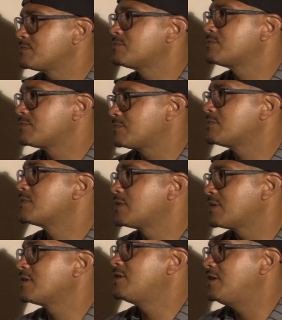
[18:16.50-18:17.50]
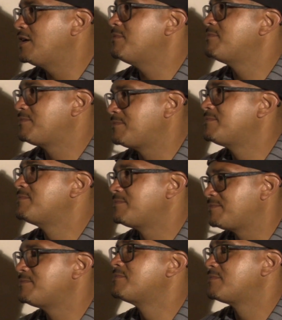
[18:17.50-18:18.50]
4:30 in the
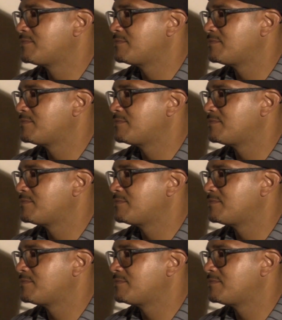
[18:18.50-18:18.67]
morning.